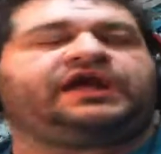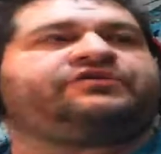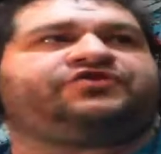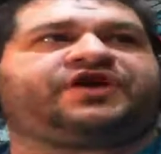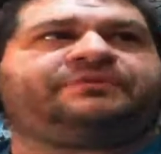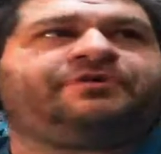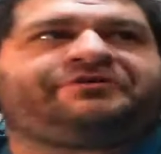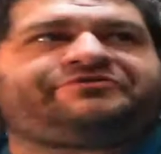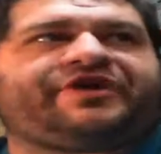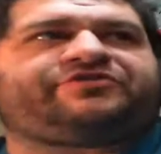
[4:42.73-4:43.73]
I'm
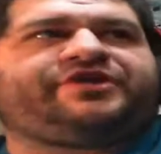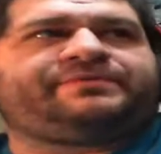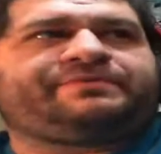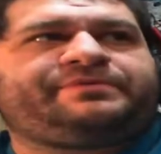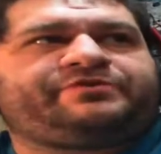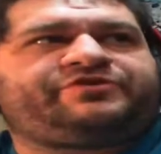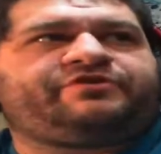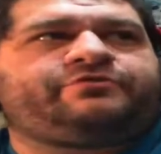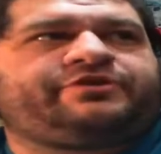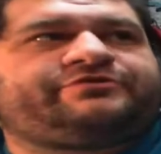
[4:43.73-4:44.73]
always fascinated by people to
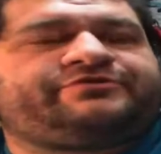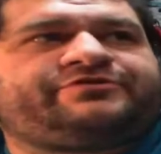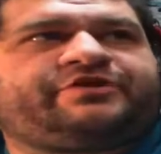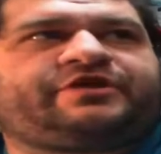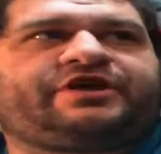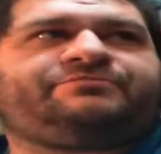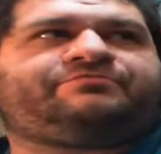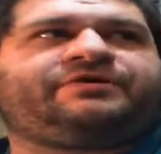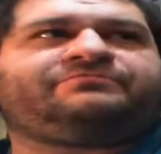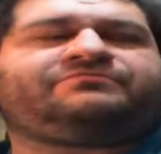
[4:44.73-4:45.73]
see auras. Sorry,
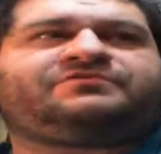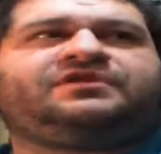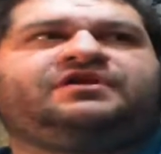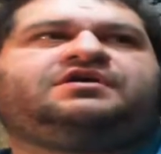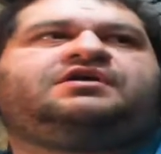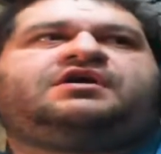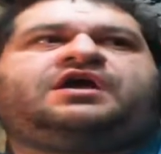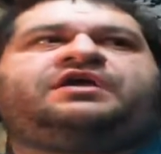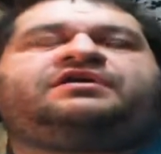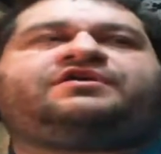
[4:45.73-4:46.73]

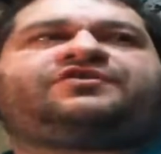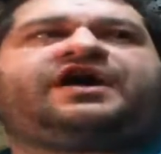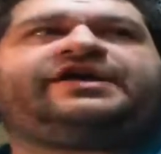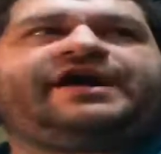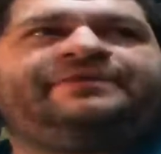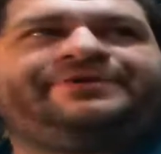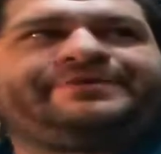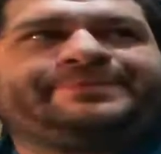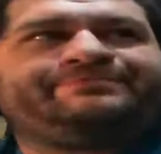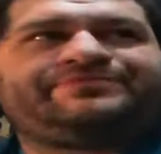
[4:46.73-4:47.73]
because I
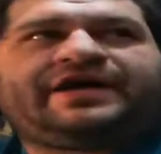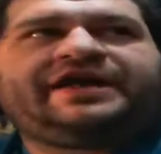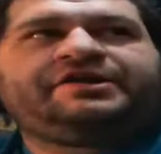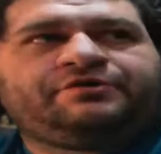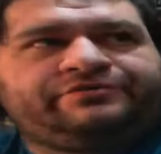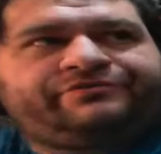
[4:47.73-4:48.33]
don't.